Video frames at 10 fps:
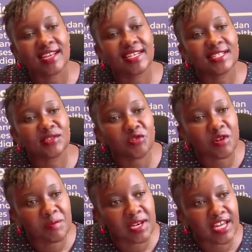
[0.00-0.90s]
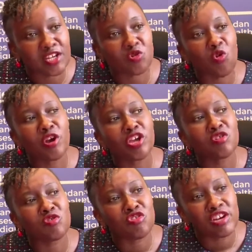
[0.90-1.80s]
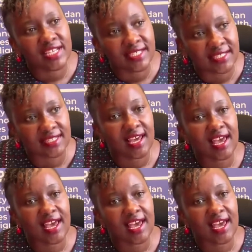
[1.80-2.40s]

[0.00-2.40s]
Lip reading: discriminate or increase